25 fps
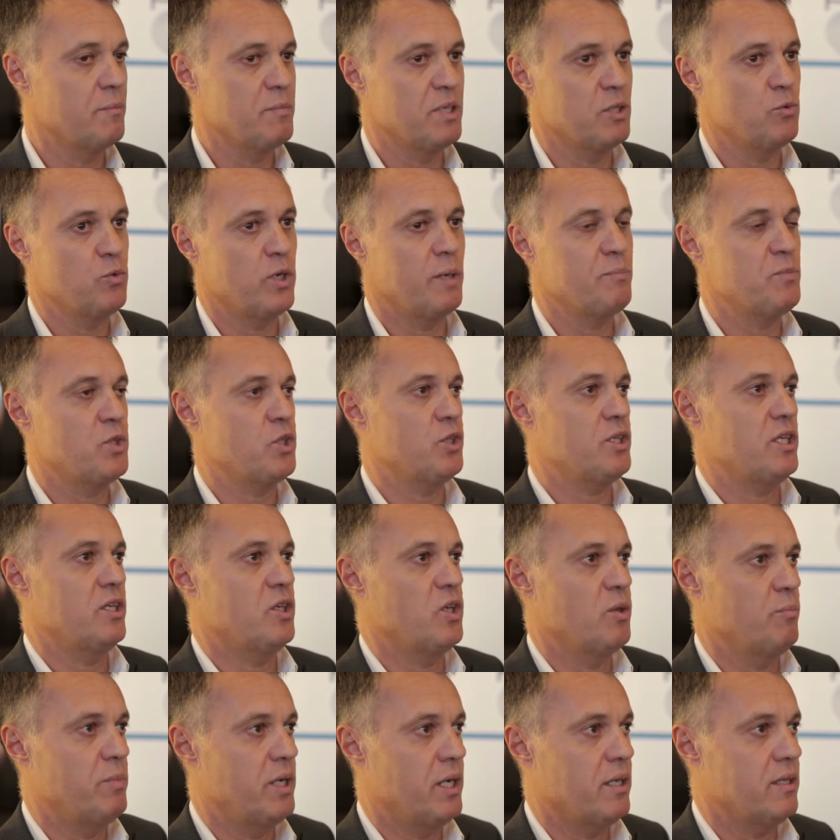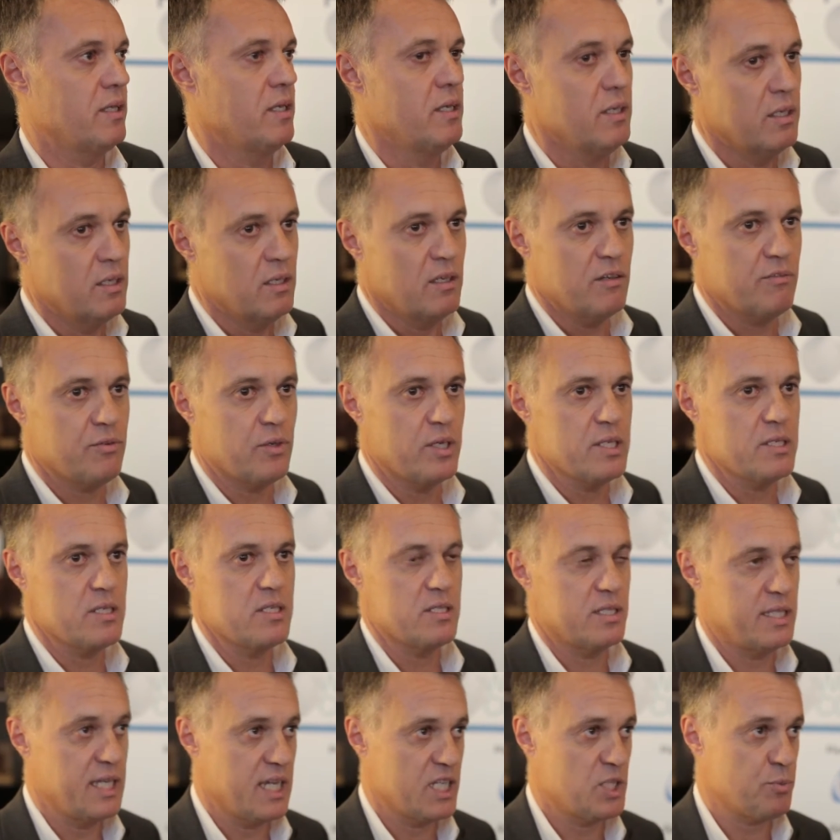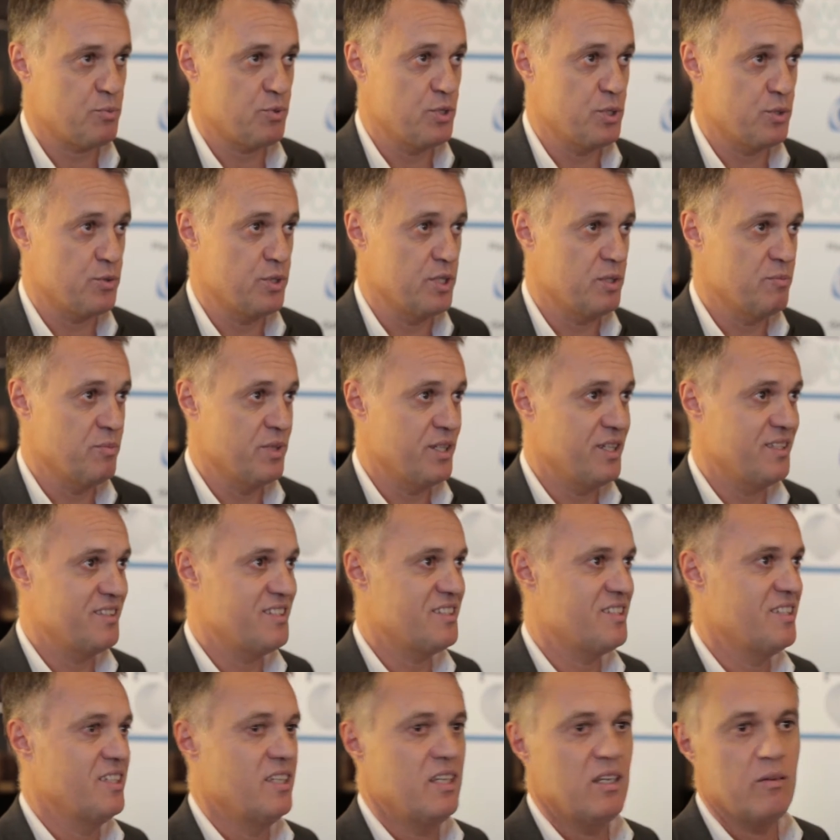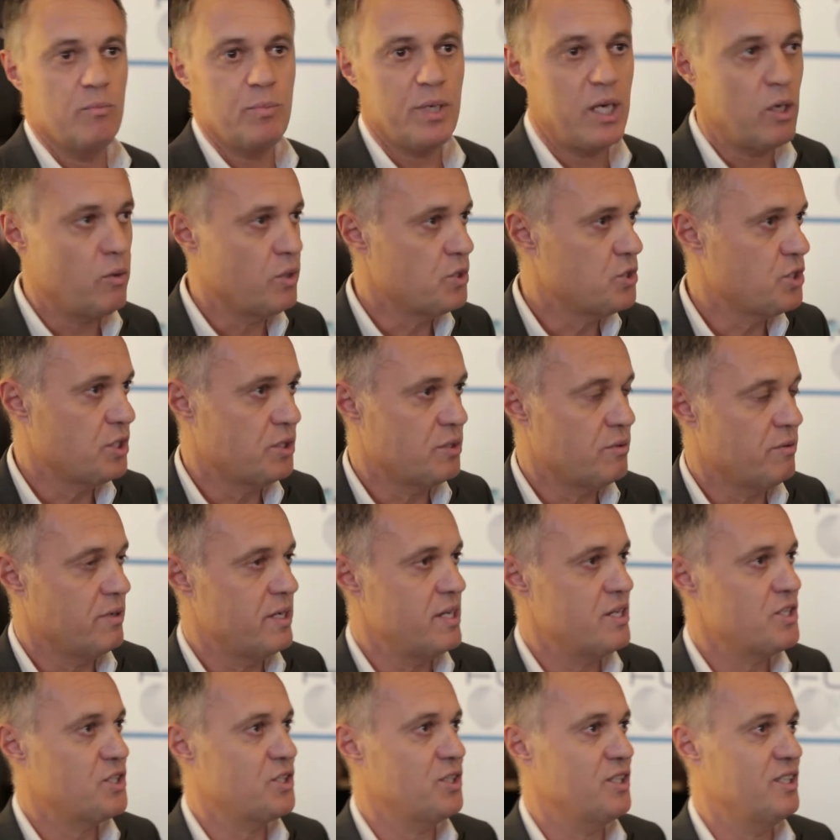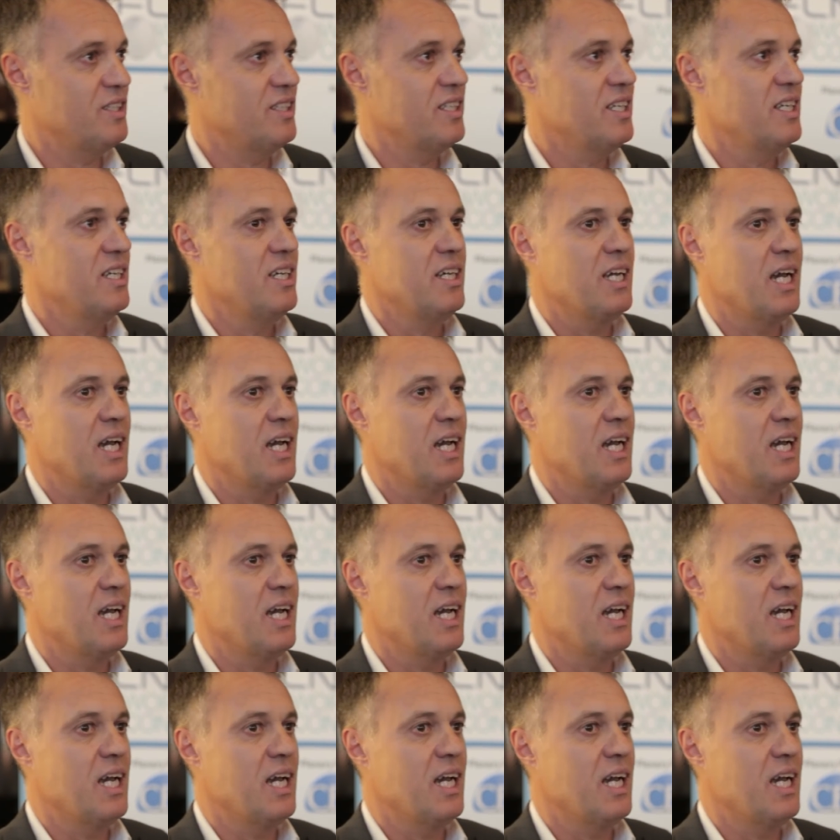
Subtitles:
I mean, I'm talking about, for instance, gas pretreatment, power generation.